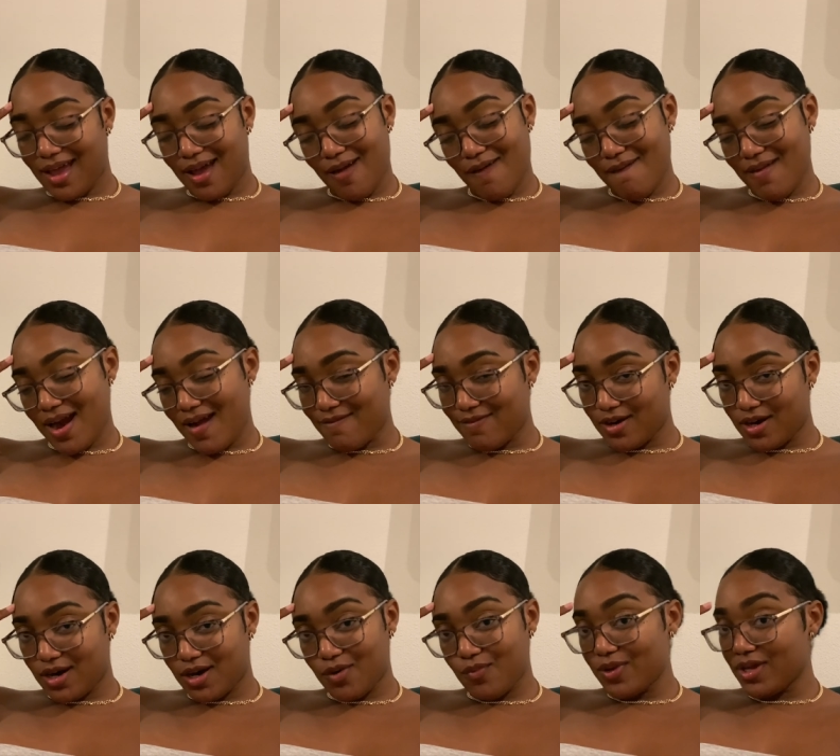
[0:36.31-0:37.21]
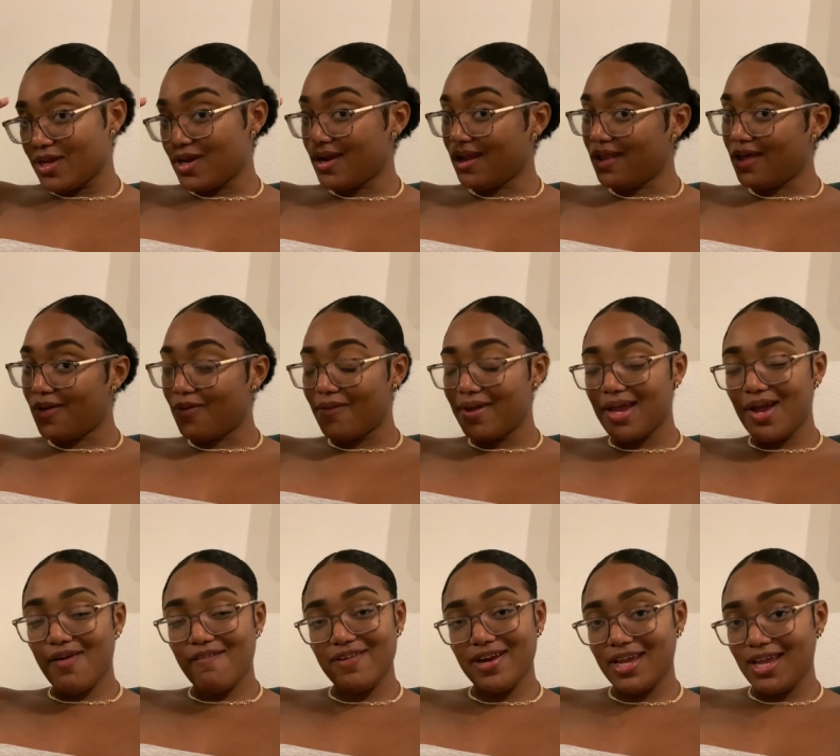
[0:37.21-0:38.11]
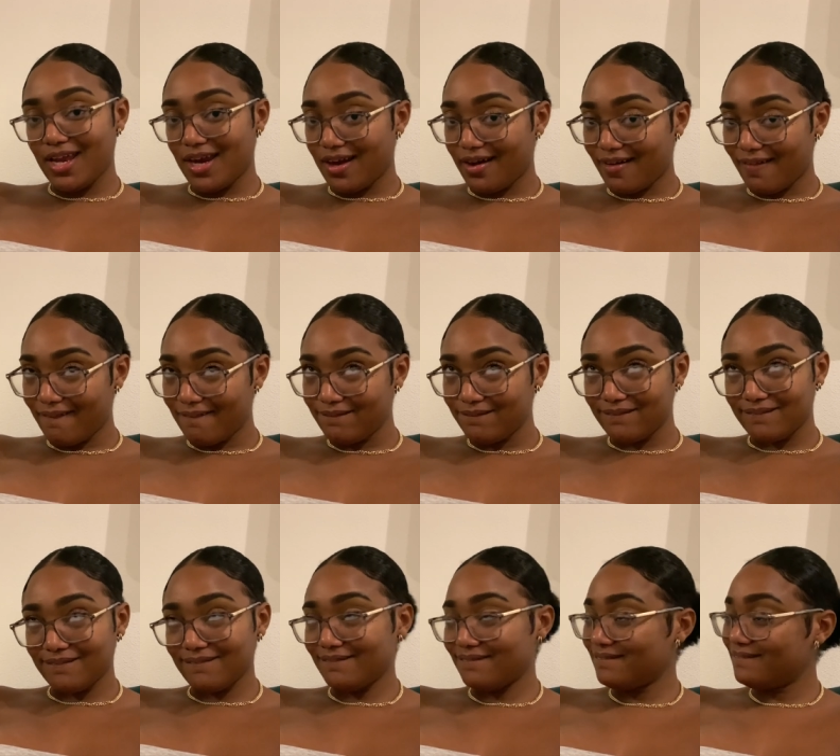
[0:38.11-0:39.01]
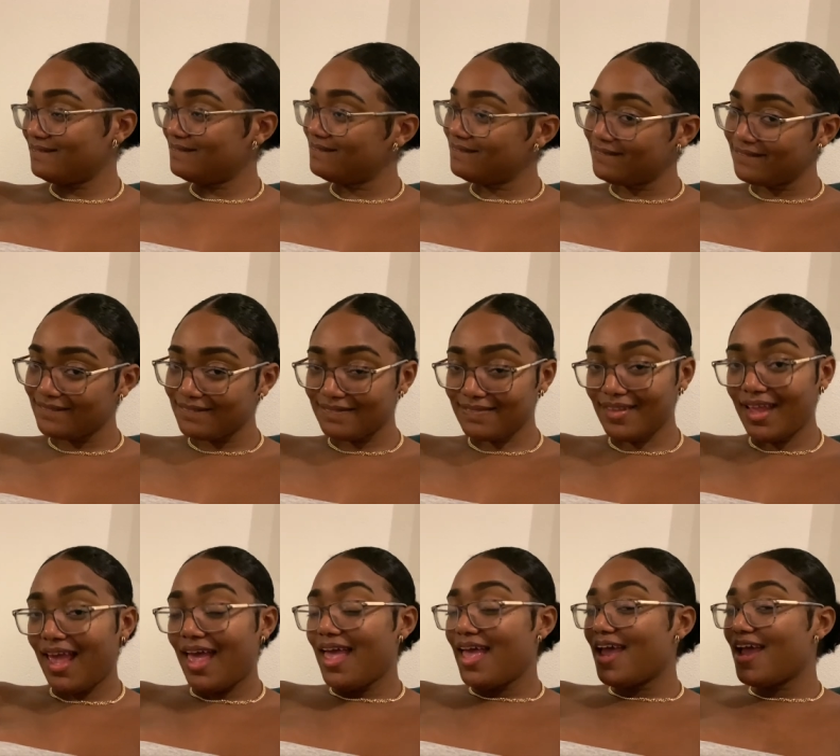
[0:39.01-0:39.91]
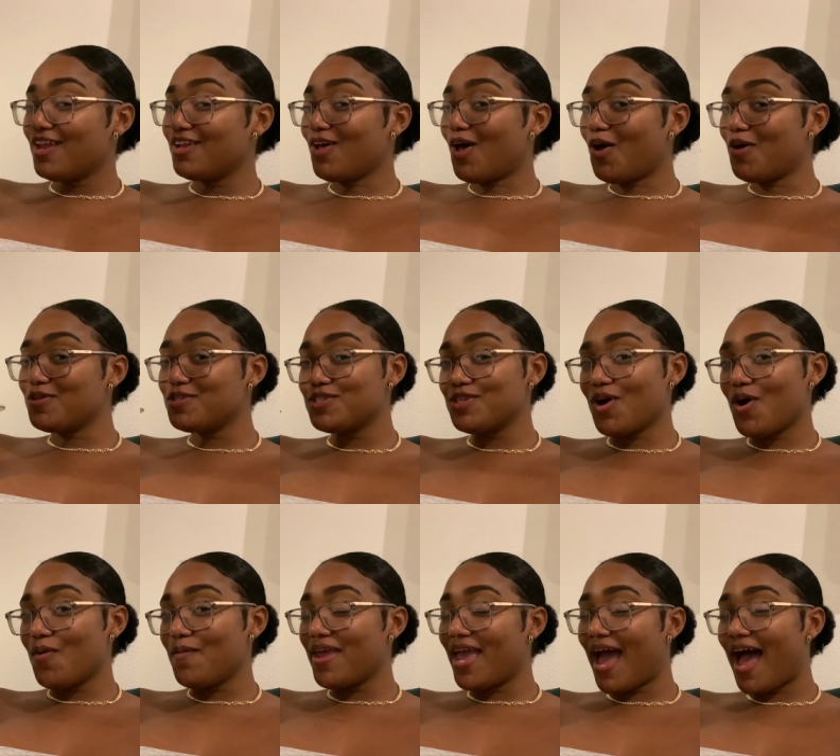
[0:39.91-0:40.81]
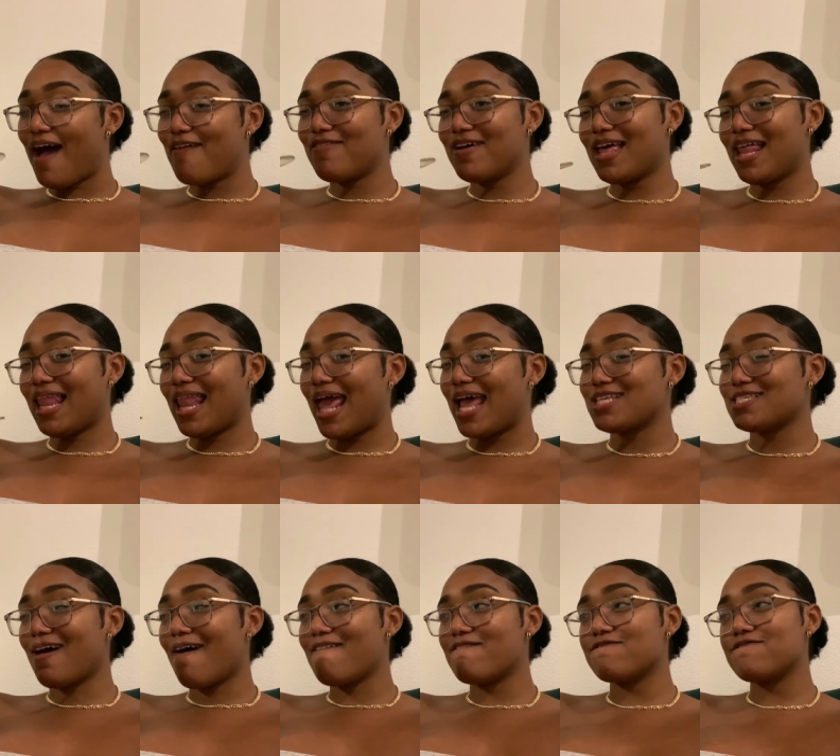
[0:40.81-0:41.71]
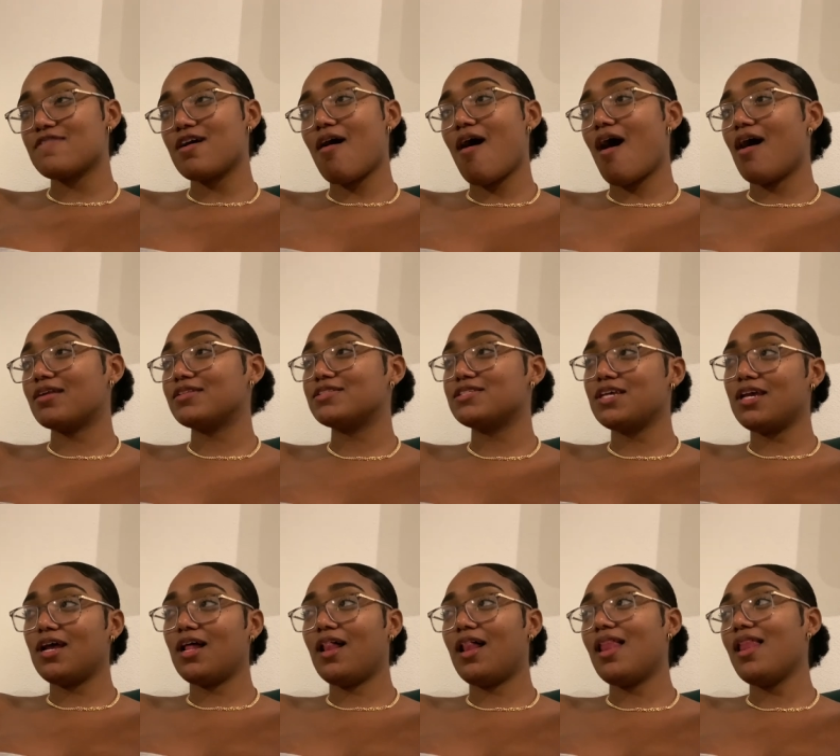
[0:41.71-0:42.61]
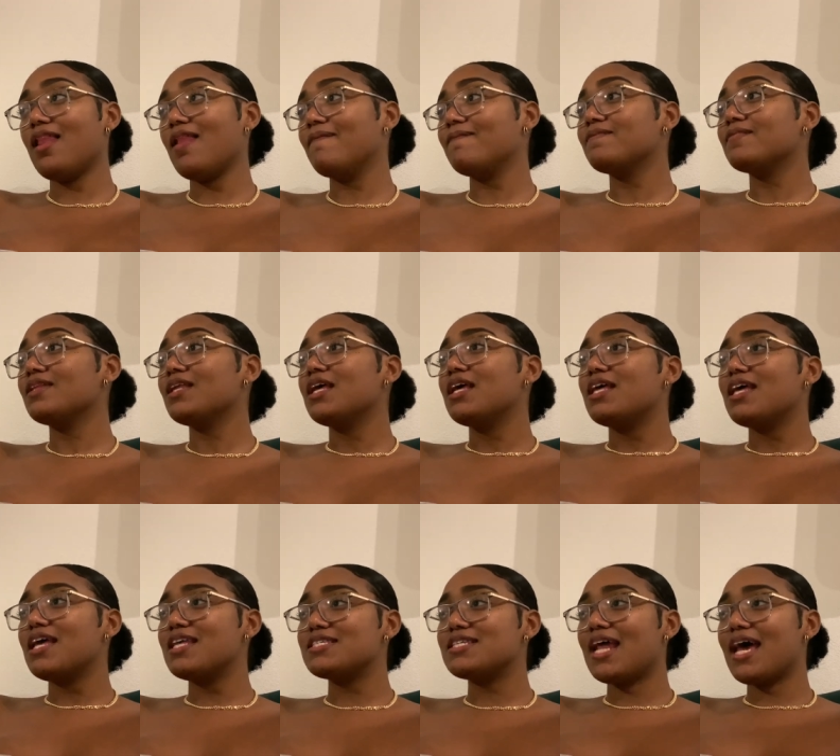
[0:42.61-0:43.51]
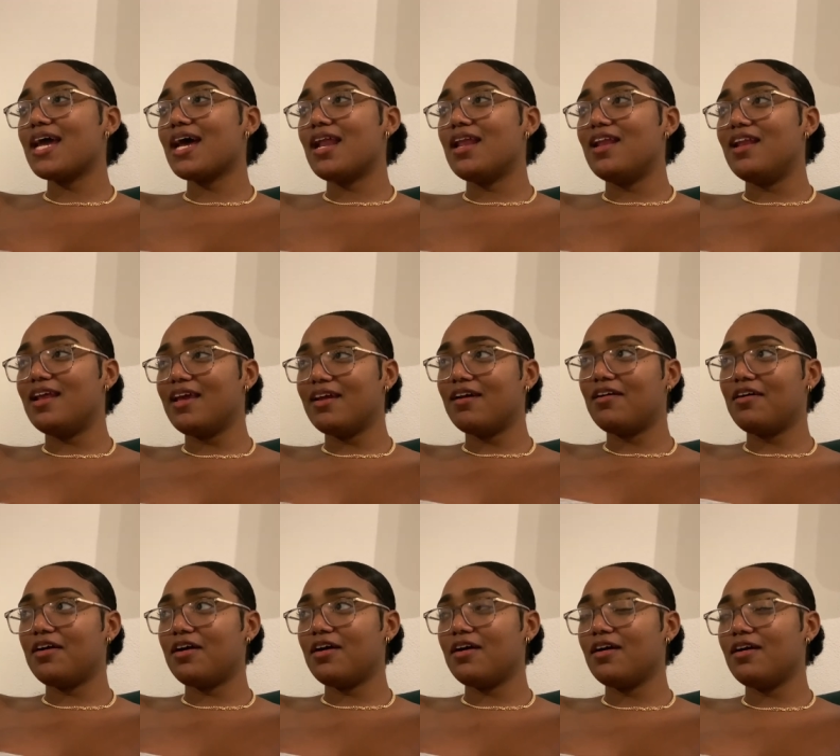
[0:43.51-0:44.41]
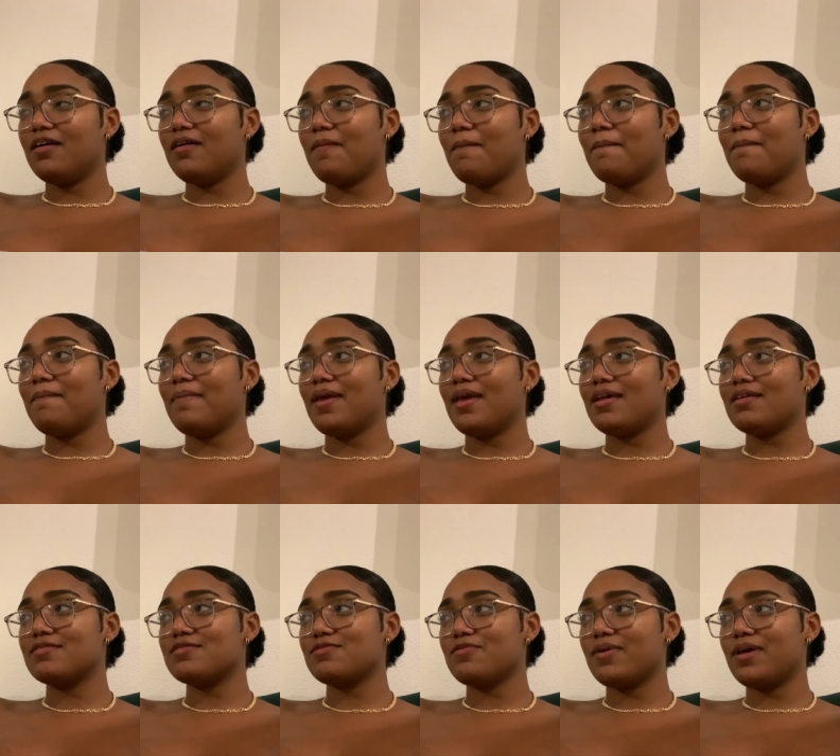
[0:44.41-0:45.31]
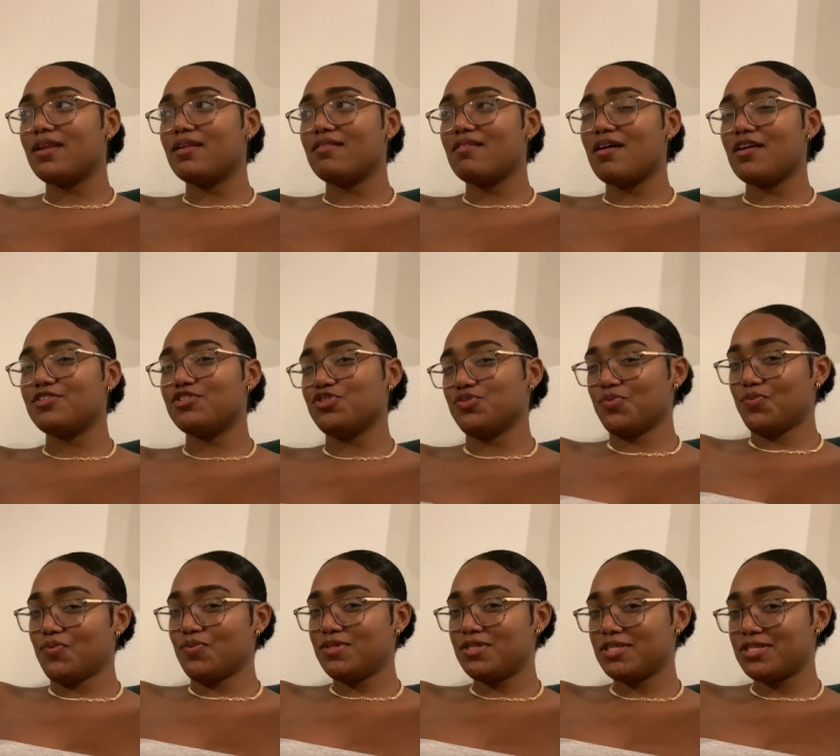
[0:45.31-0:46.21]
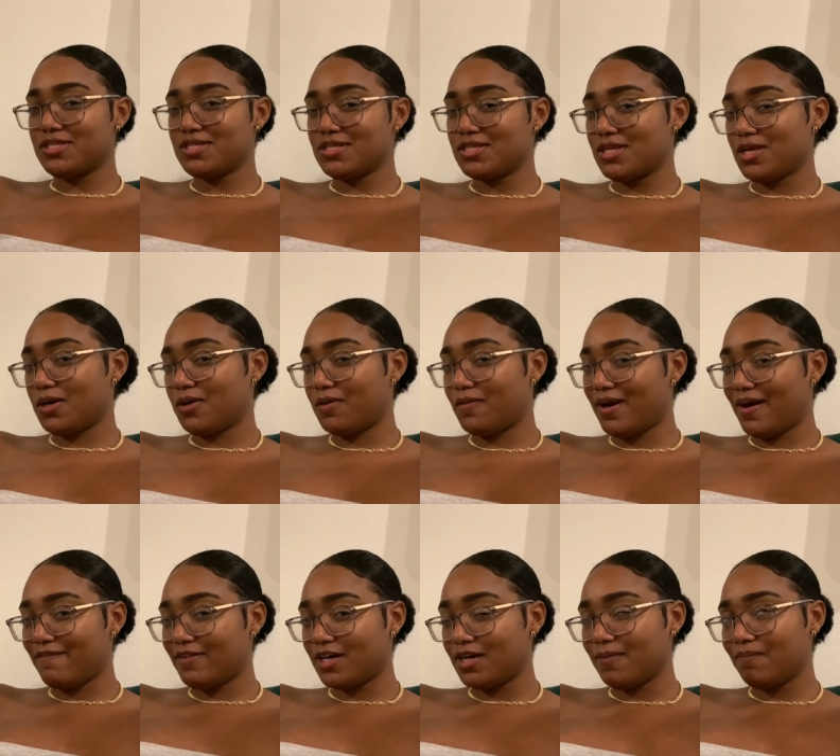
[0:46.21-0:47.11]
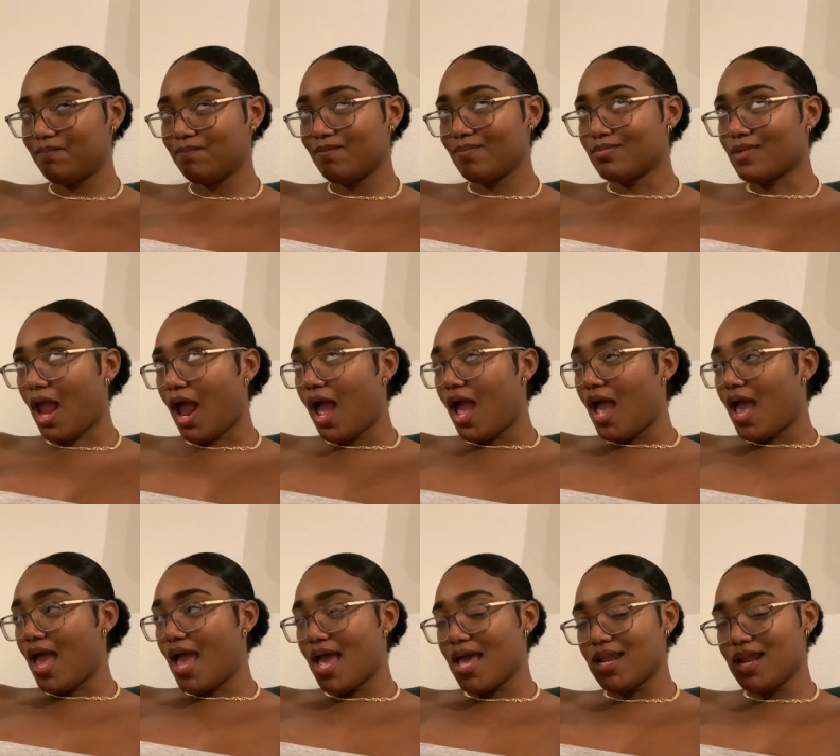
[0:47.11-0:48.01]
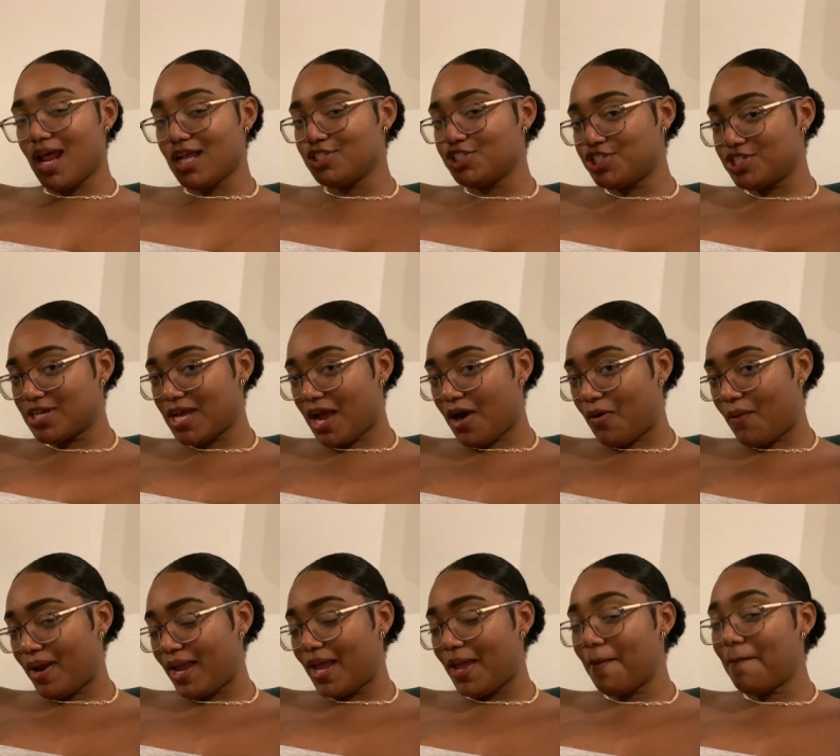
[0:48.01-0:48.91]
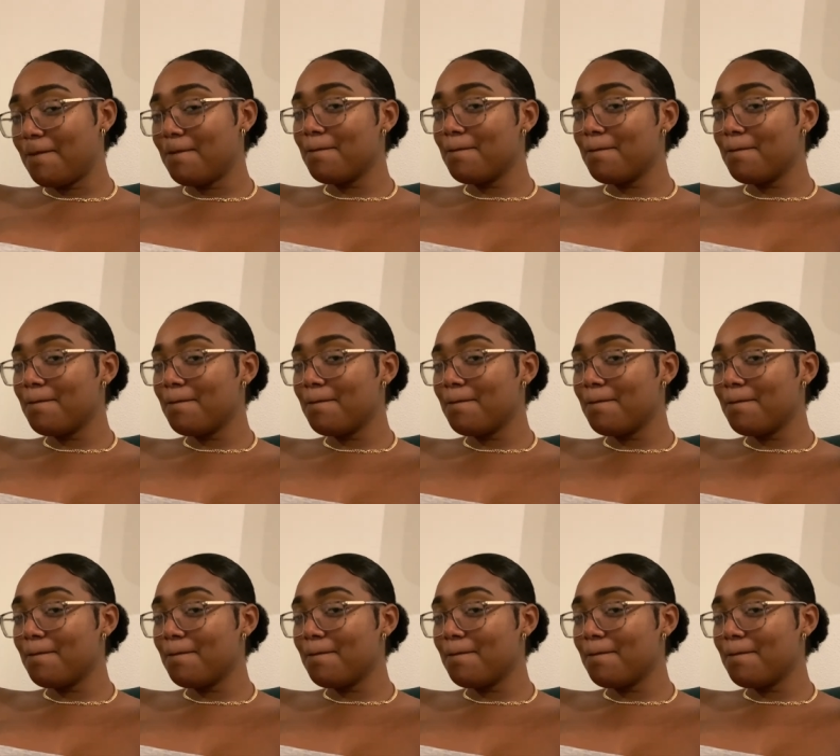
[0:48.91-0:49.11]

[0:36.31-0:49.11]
Whatever, we glowing over here. Mm -hmm. And also we have a glass of cocktail. It's like a liquor mixed with a juice or whatever. And a cherry.